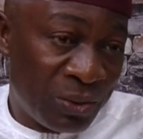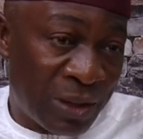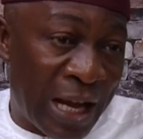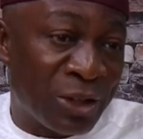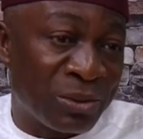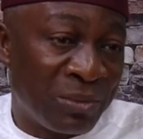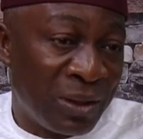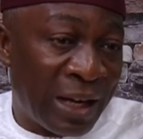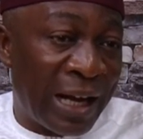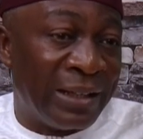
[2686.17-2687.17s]
as
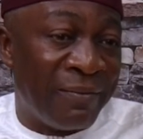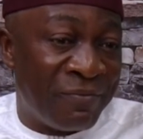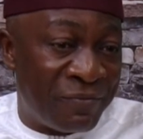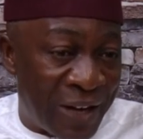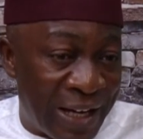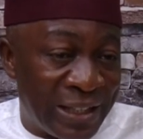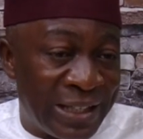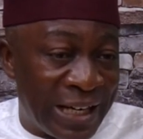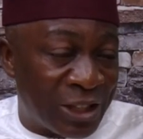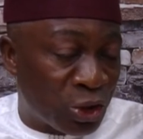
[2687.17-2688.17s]
and the very
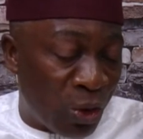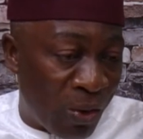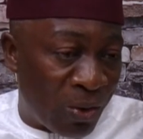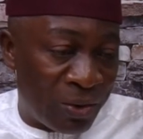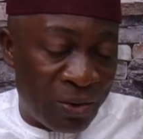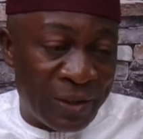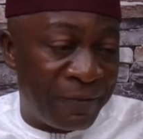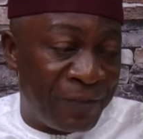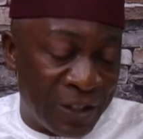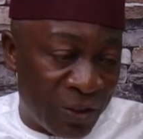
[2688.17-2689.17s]
great sore on the
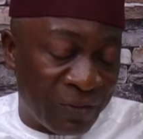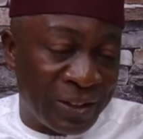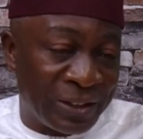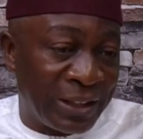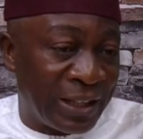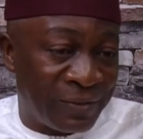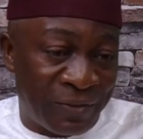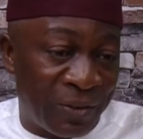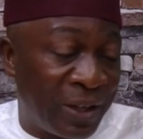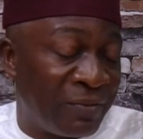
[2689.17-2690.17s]
feet of Nigerians
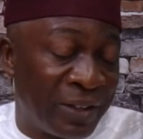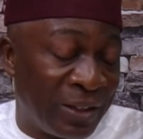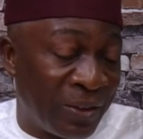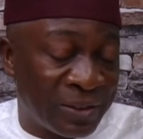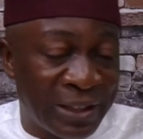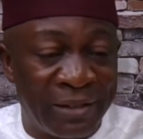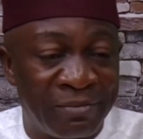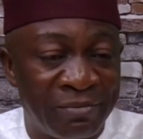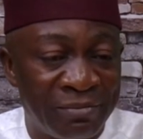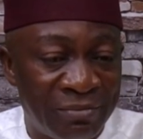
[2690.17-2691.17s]
for a very long time,
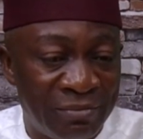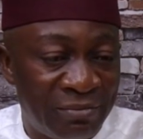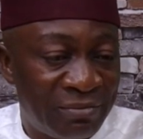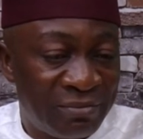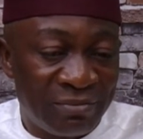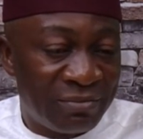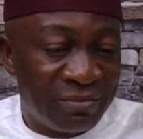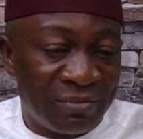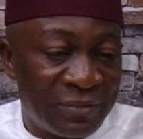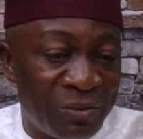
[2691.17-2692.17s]

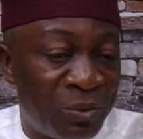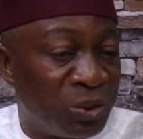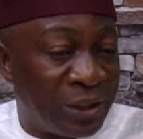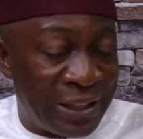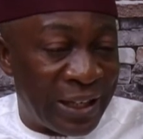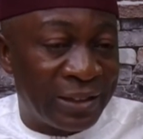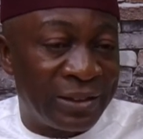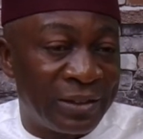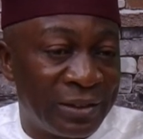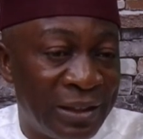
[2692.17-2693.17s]
we see
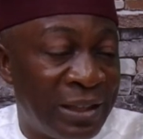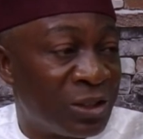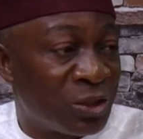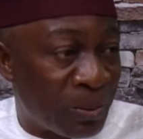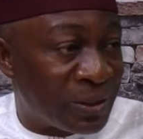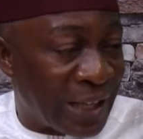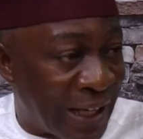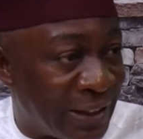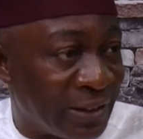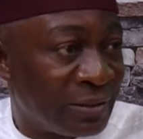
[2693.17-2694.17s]
that is
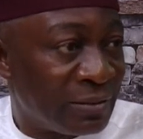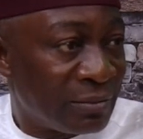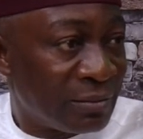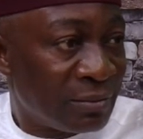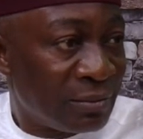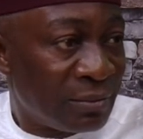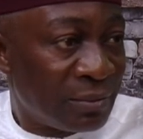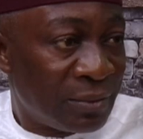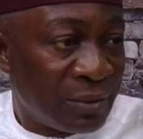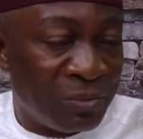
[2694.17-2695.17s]
subsiding.
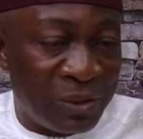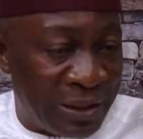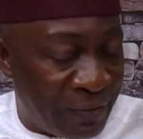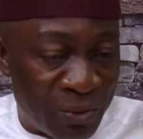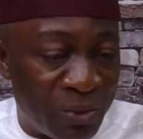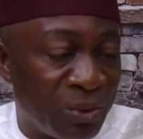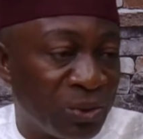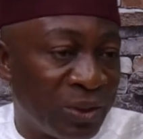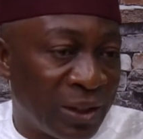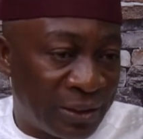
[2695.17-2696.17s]
We give kudos
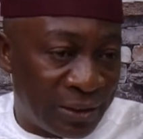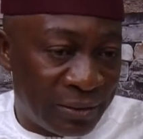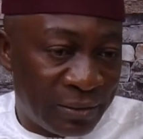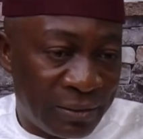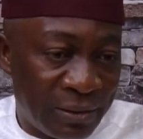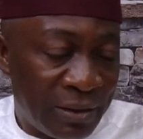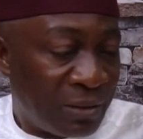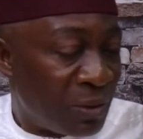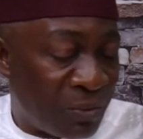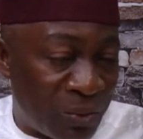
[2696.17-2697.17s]
to that.
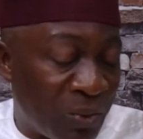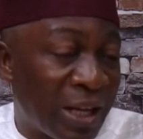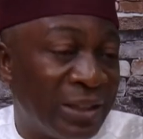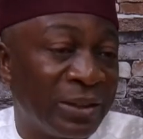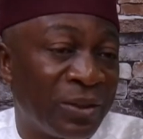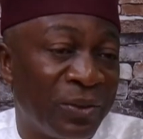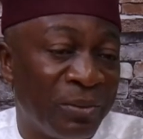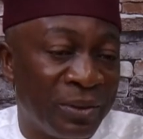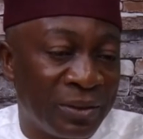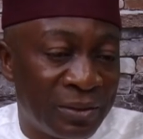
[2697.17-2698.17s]
When we look at the
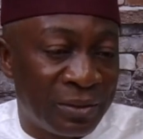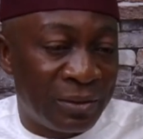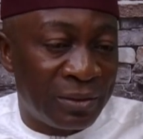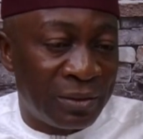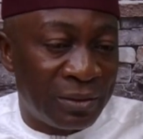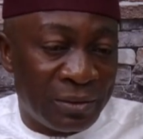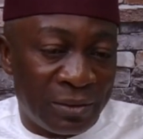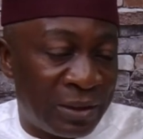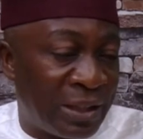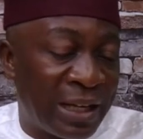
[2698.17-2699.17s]
economy,
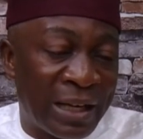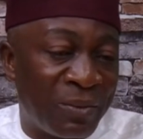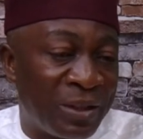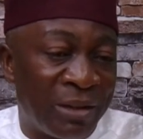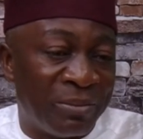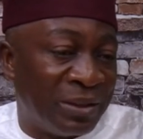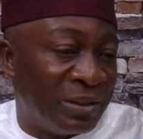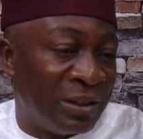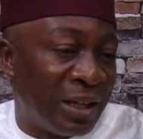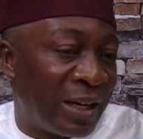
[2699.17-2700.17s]
the naira would have
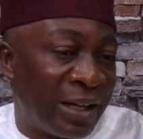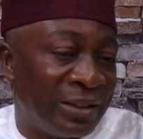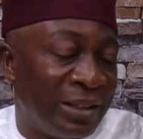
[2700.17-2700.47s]
been around